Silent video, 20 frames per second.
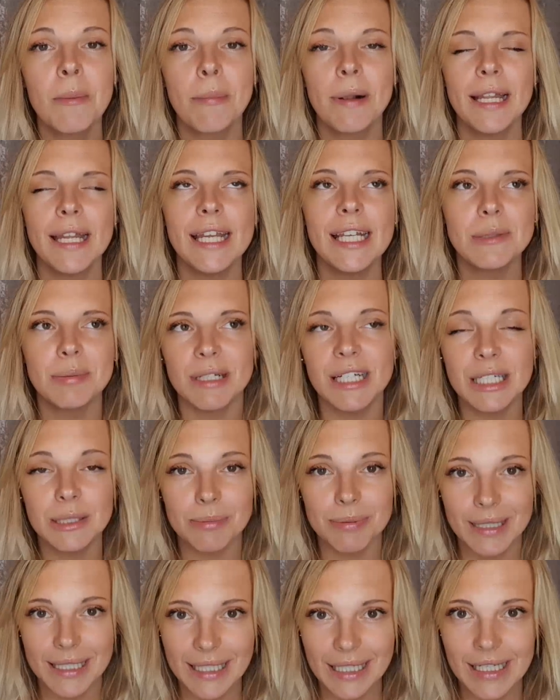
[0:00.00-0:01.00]

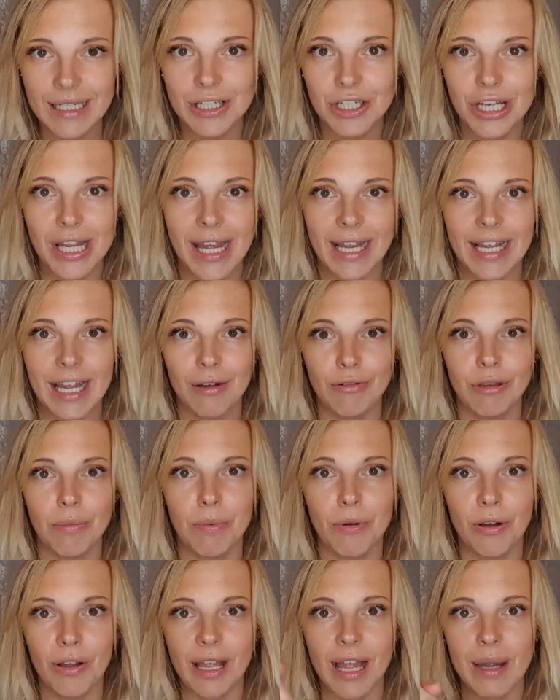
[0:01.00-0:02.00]
Please check out the
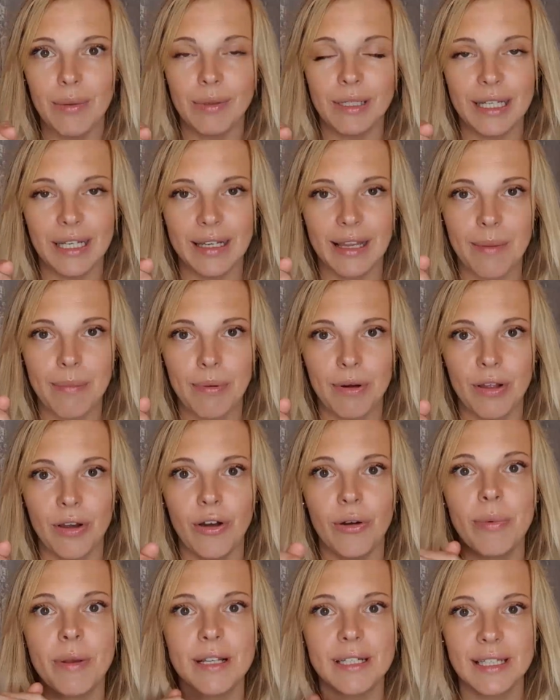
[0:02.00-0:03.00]
book. I will link it
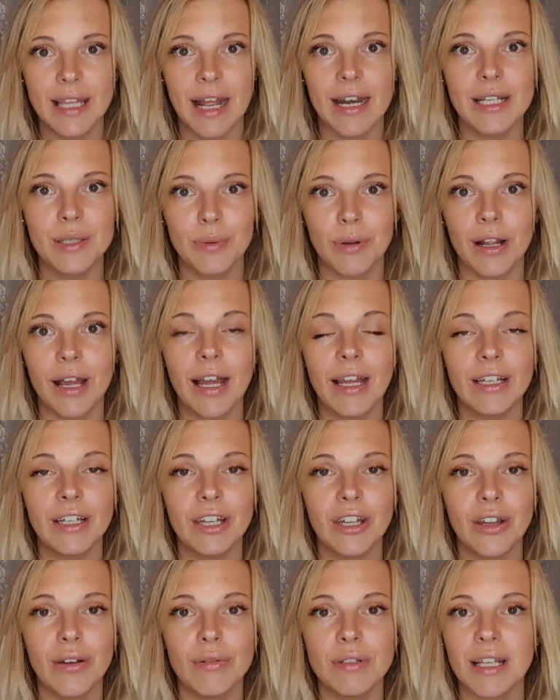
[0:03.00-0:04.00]
below, because that is what I
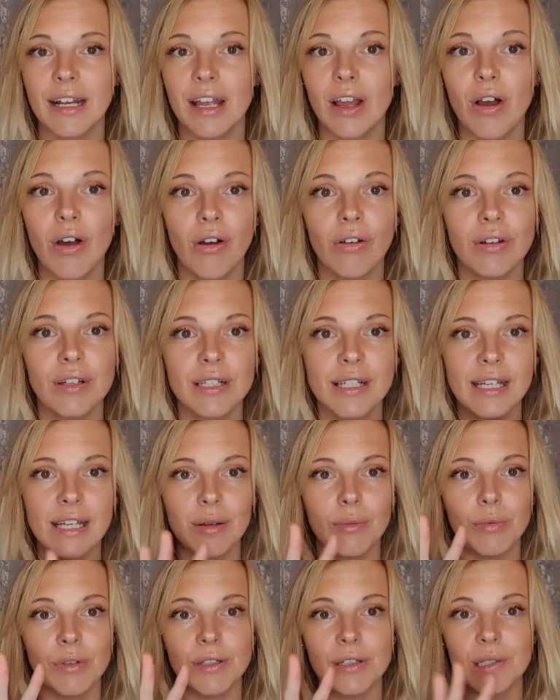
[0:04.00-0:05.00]
use and I
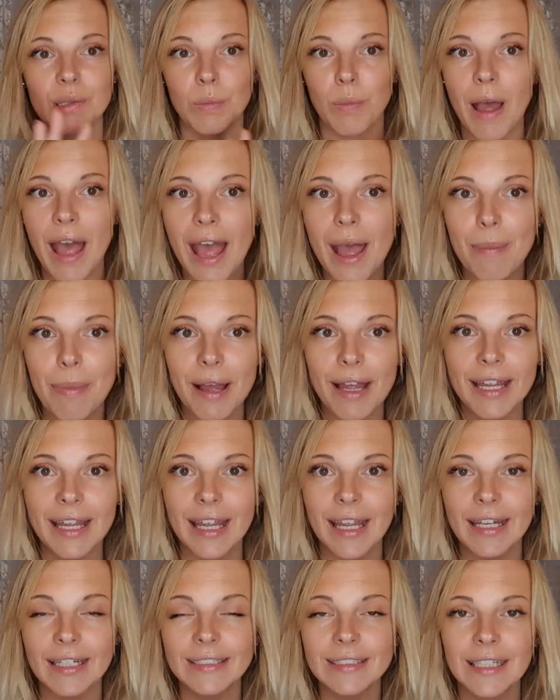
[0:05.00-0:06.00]
honestly would swear by
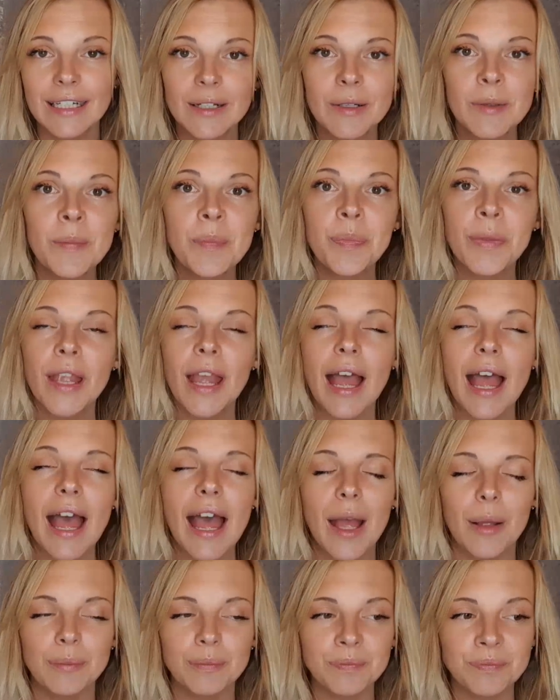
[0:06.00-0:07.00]
it.
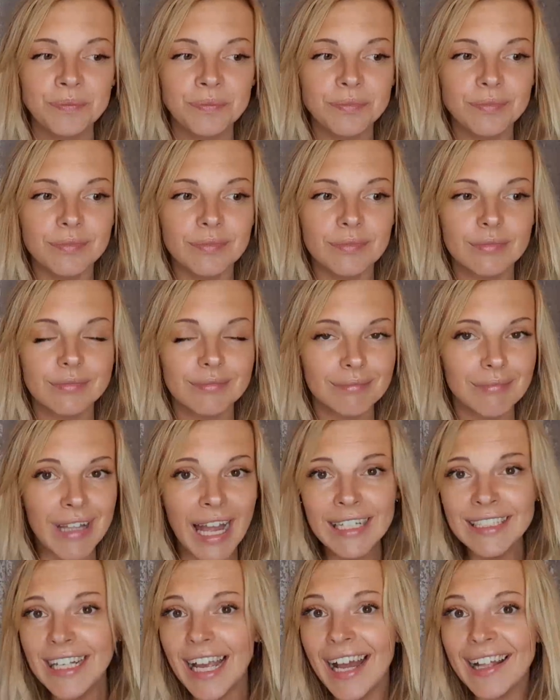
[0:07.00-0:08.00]
And
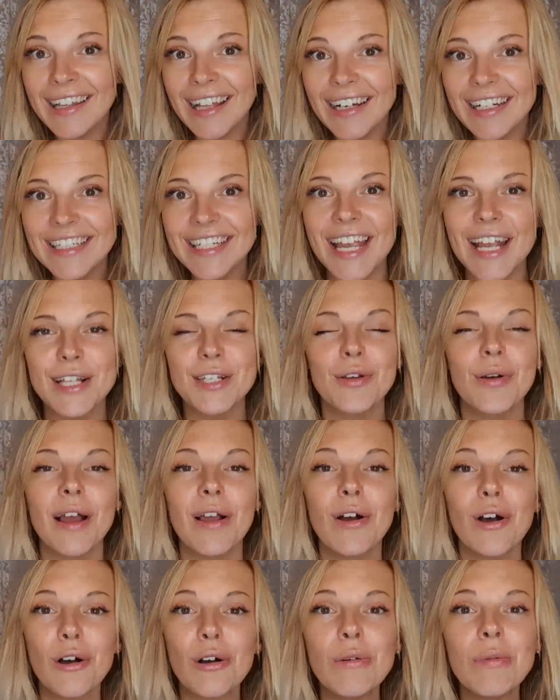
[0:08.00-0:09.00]
yeah, that is it. So I
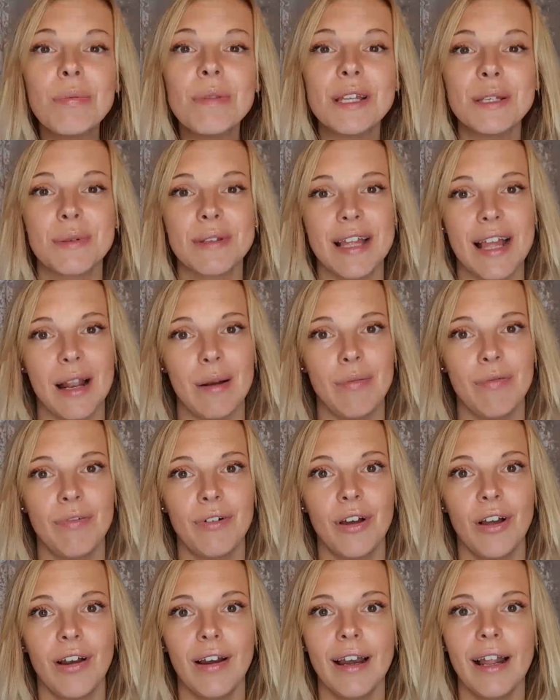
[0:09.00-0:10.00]
hope this was
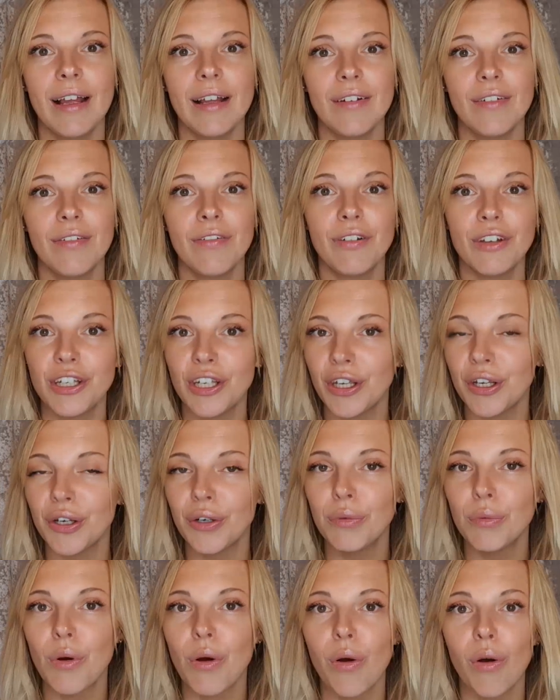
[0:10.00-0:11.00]
helpful for
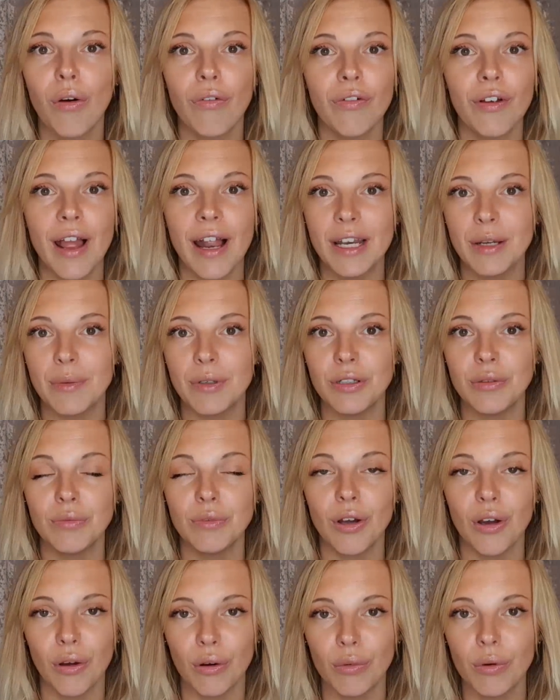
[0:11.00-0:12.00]
you or for anyone you
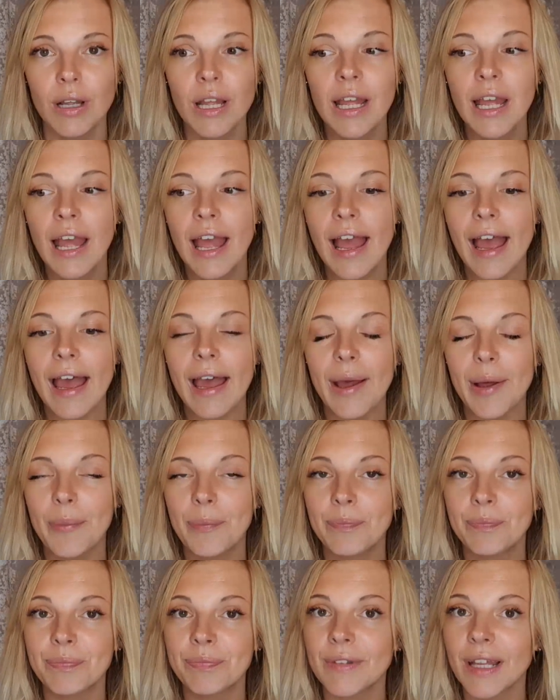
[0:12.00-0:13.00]
know.
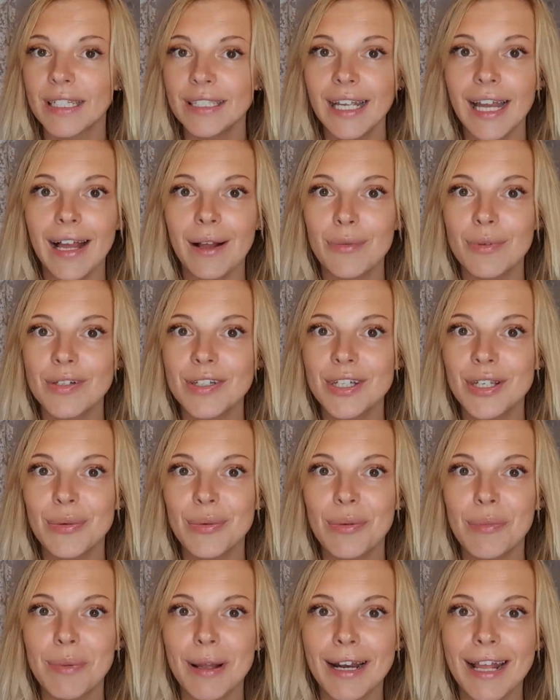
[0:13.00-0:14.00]
And yeah, I will see you
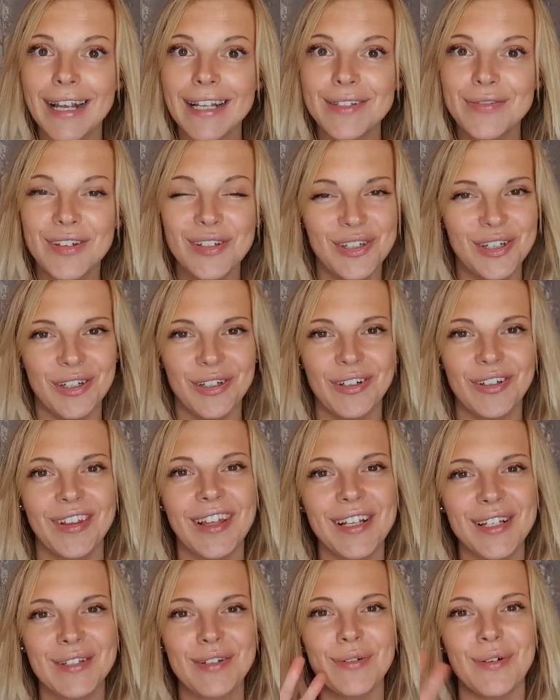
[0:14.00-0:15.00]
in my next video.
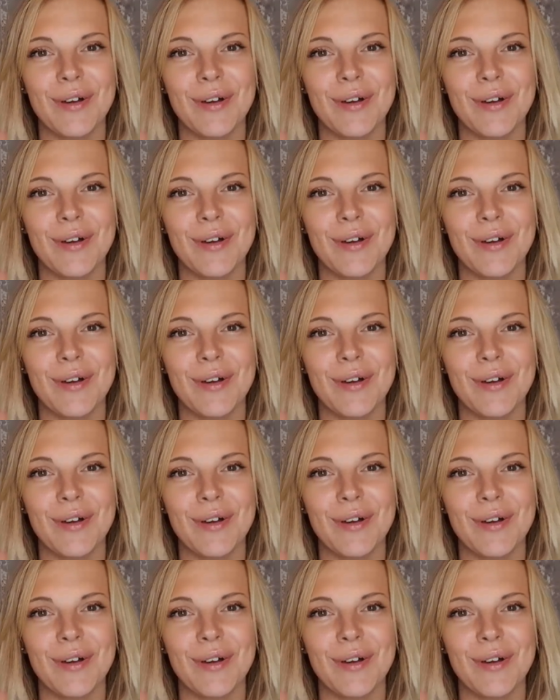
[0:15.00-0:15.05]
Thanks for